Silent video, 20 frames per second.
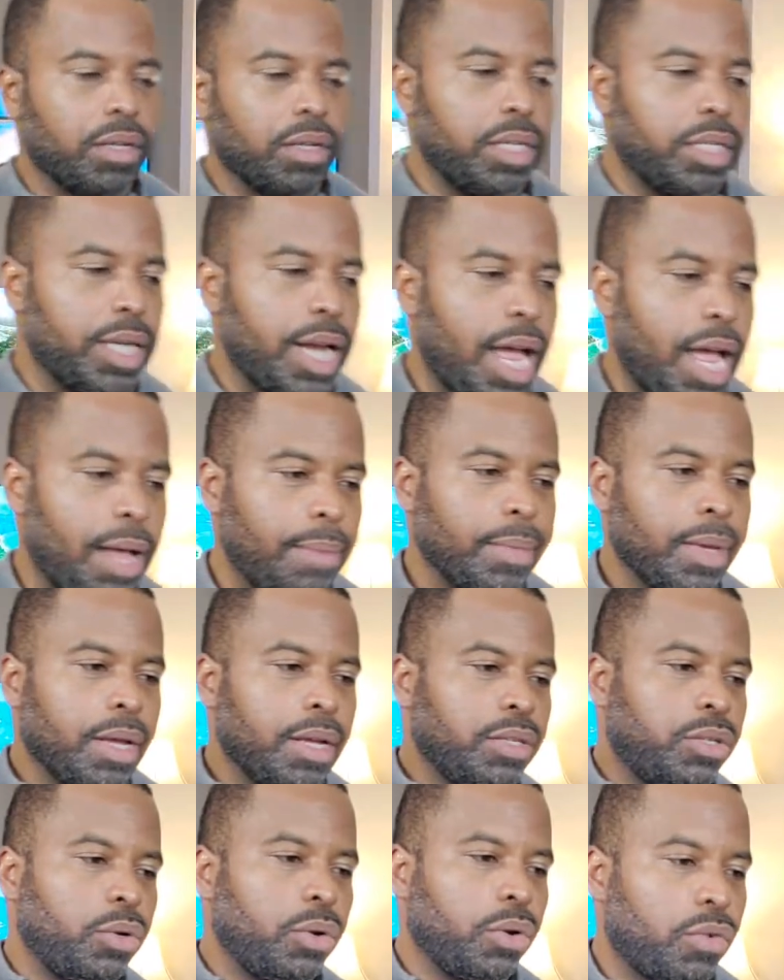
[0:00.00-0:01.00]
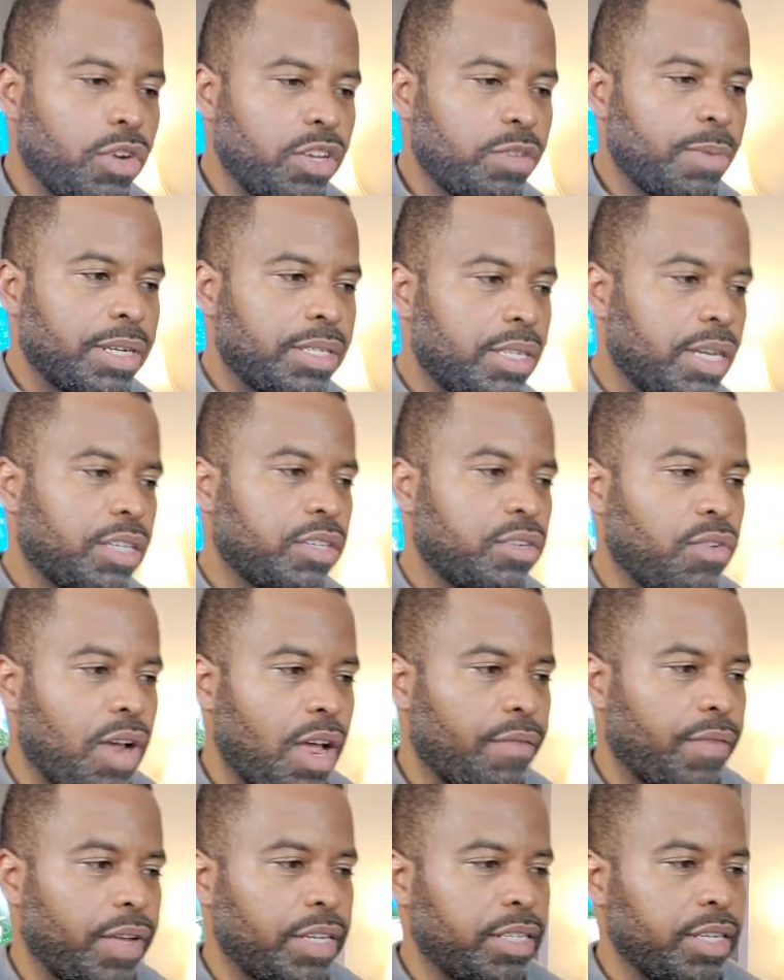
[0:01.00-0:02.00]
Good job. To increase my sex
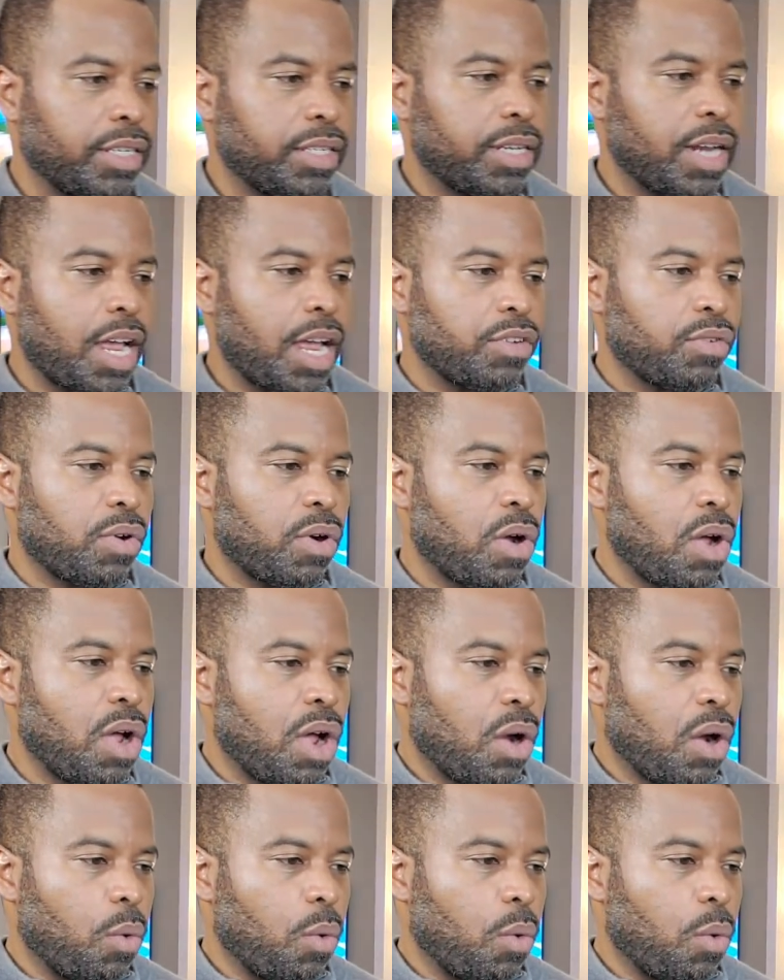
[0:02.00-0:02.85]
drive and testosterone,